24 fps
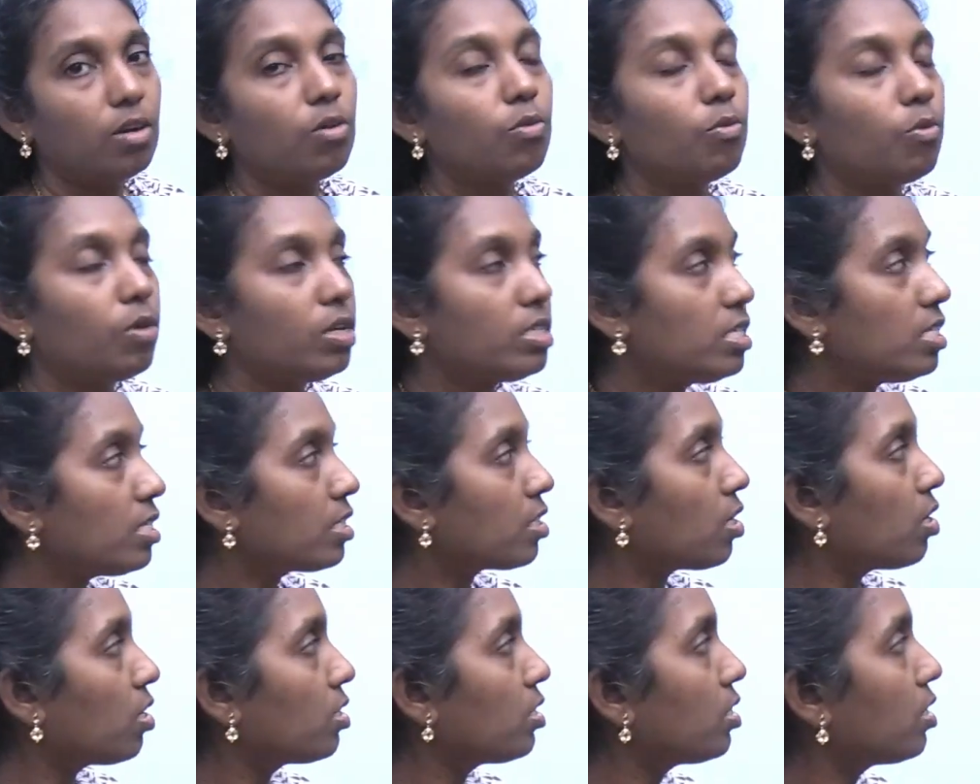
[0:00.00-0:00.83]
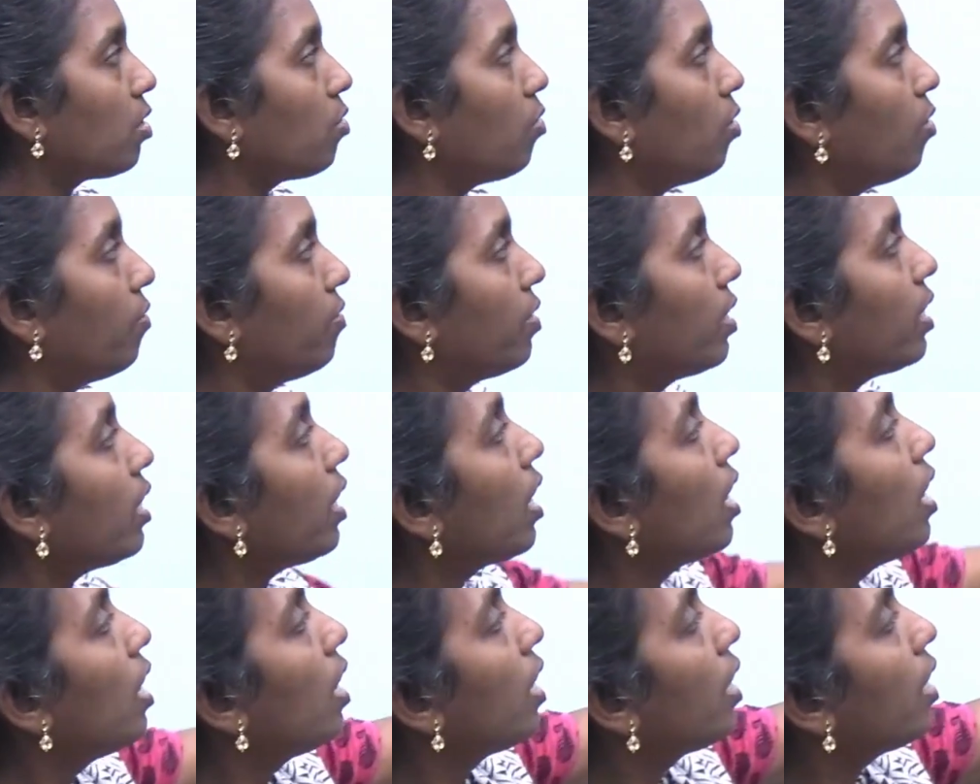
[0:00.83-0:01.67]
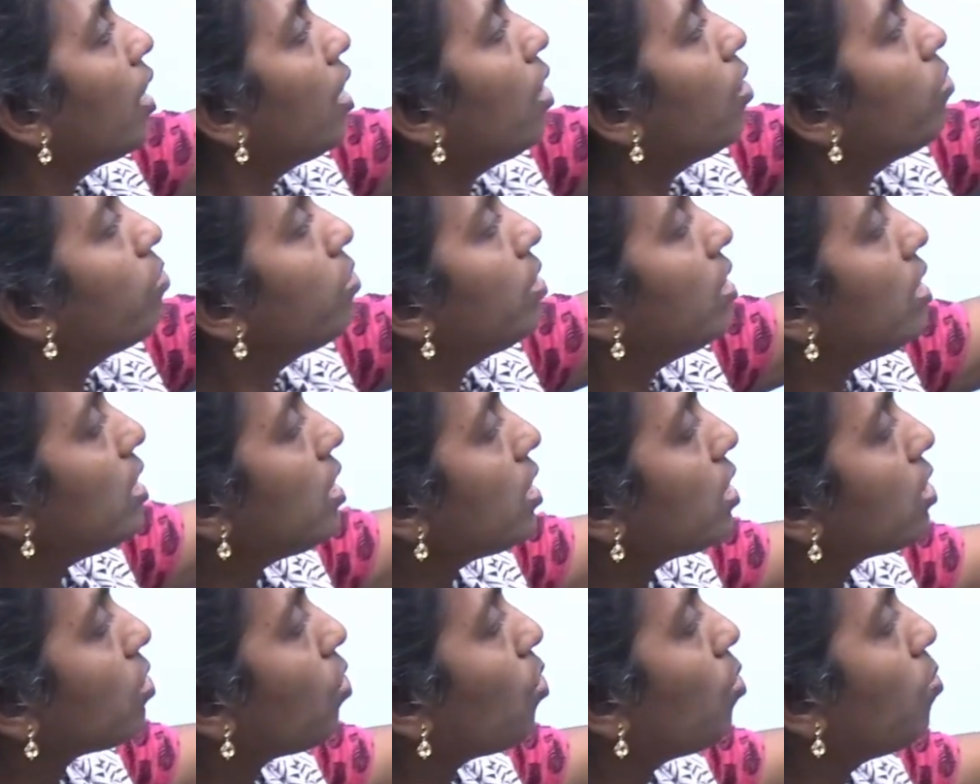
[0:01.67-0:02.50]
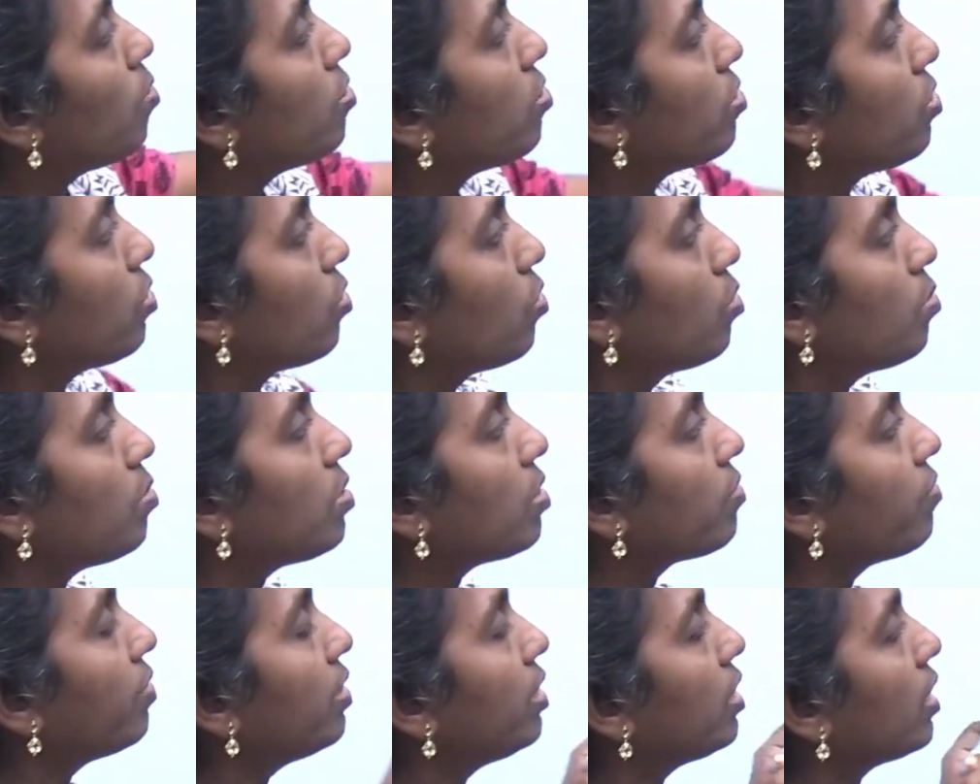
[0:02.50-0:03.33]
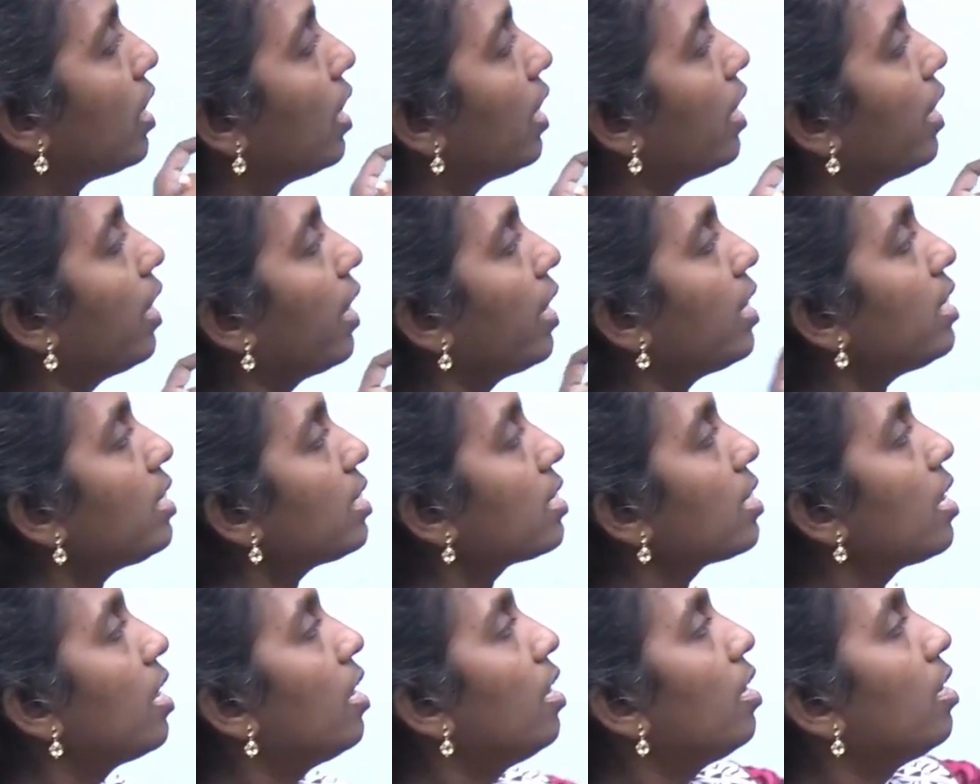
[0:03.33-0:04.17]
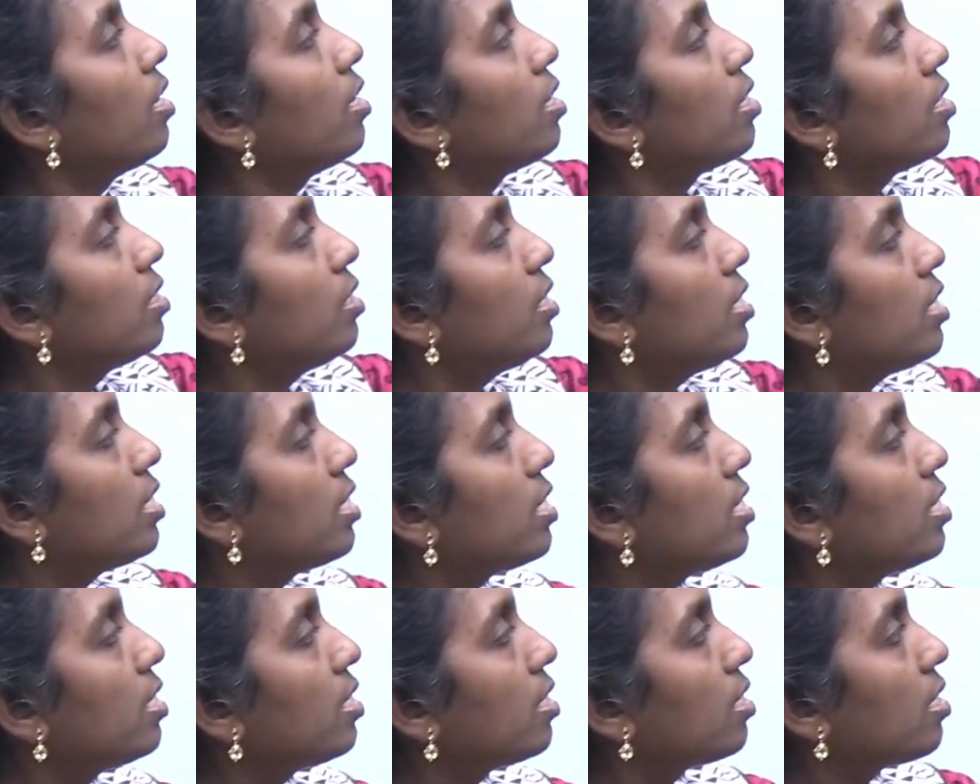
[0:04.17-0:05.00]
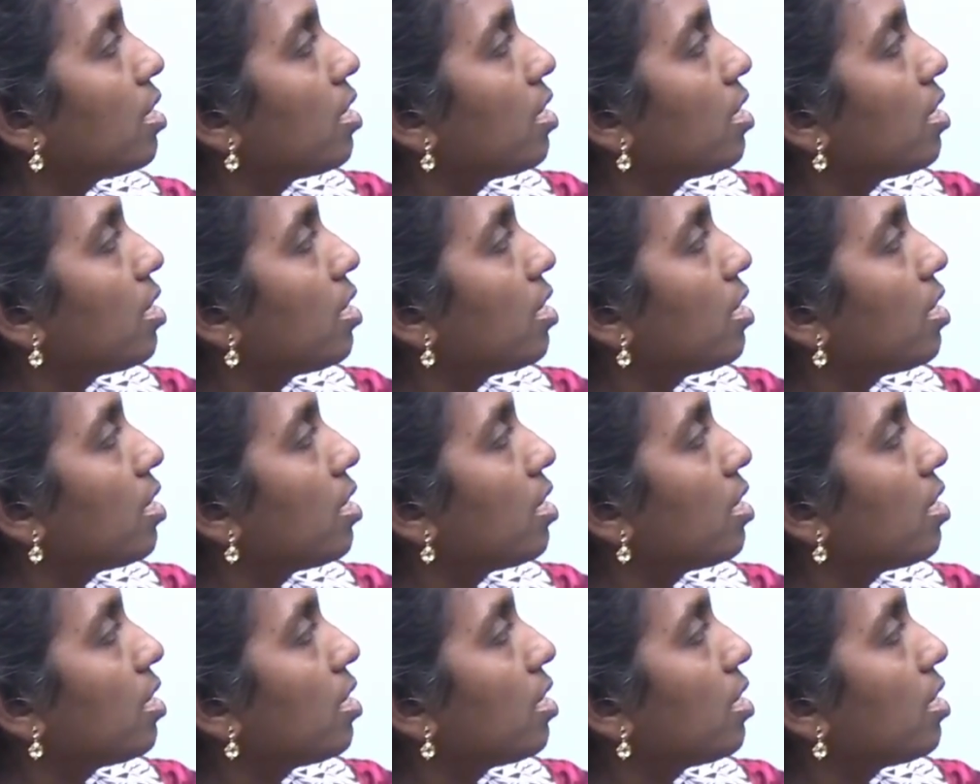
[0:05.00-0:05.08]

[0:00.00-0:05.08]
What is crossing over? Now these chromosomes which contains, this is